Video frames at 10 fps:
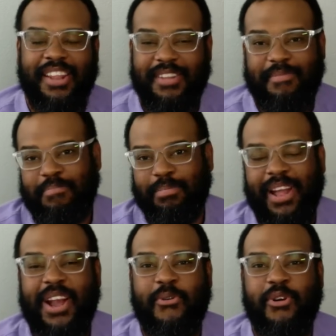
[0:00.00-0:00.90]
And
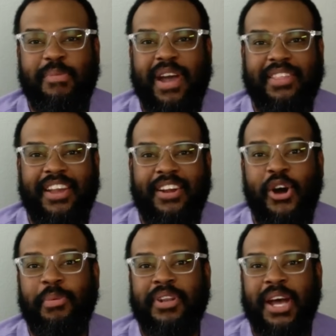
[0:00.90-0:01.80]
playing quarterback there
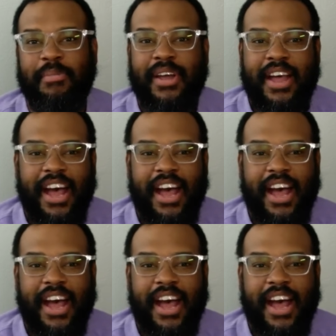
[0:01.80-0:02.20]
opened up.